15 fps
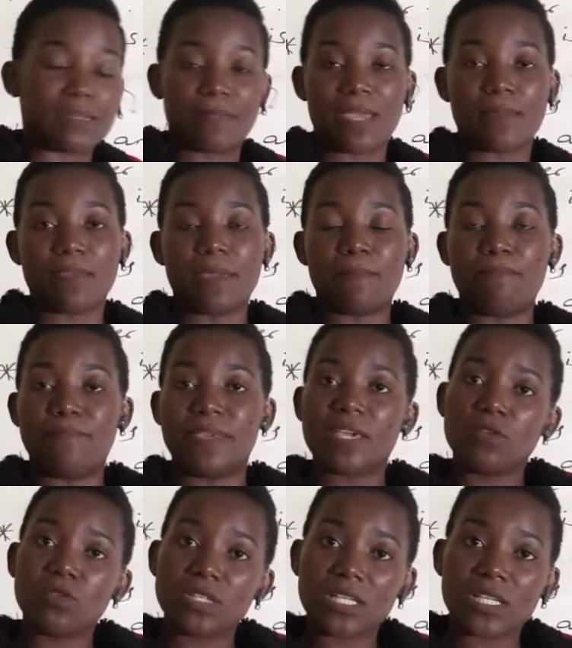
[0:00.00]
it may be a
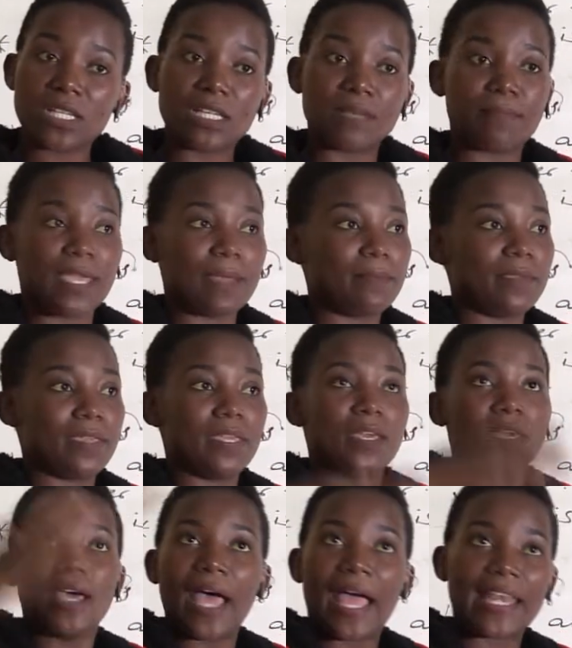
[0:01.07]
building, it may be
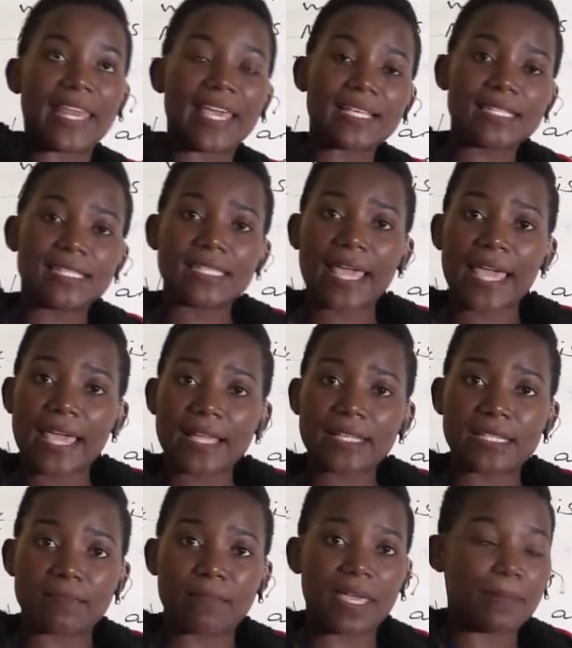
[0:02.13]
an
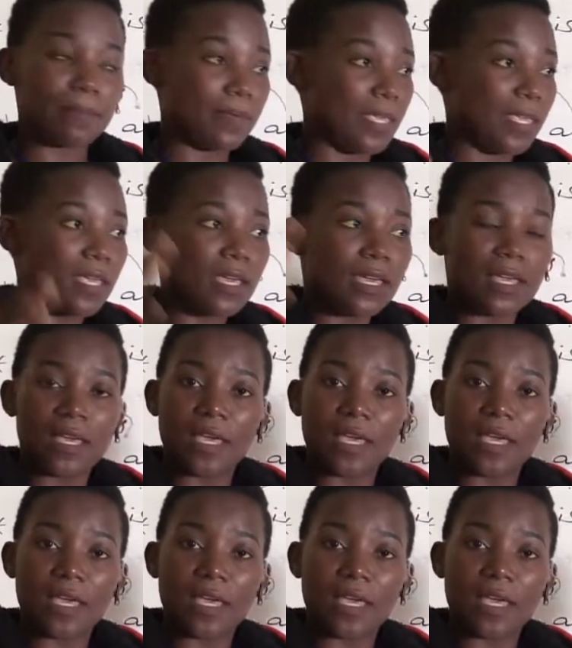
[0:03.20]
estate, it may be